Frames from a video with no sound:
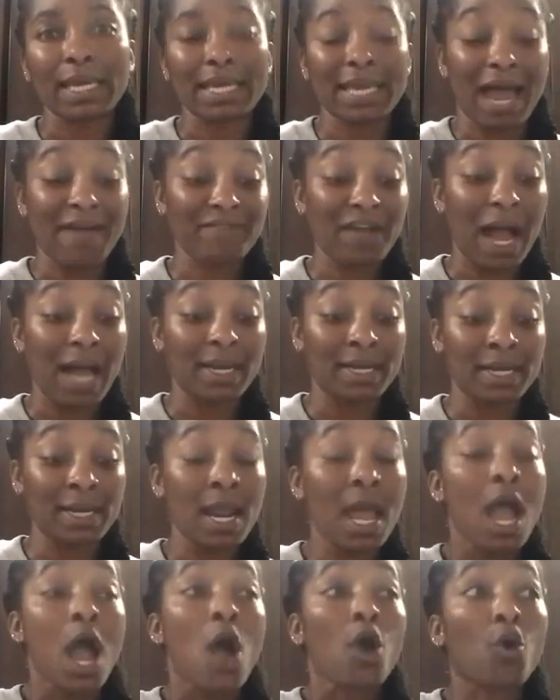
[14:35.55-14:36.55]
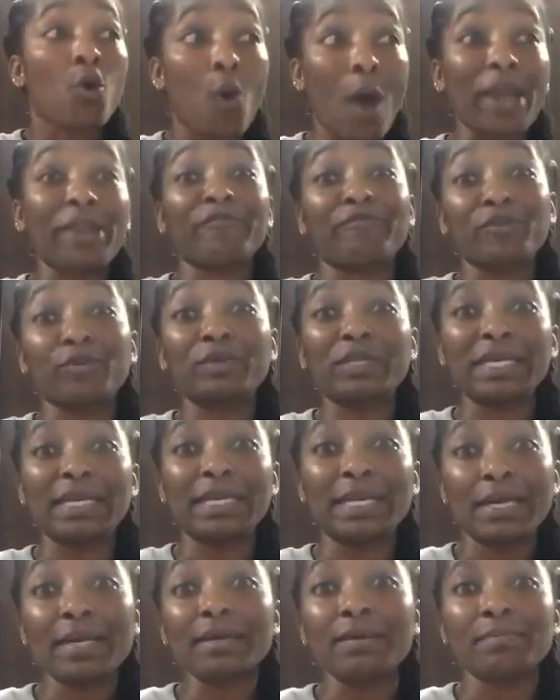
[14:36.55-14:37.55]
And I've gotten quite a few
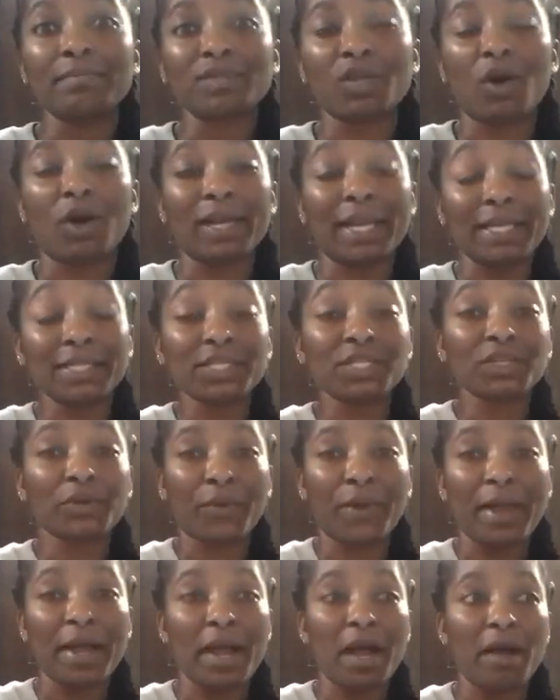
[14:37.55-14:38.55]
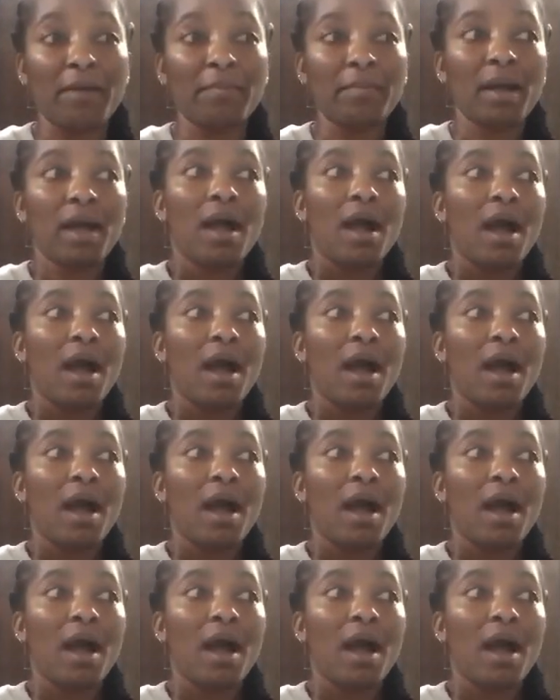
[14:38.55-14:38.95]
DMs on Instagram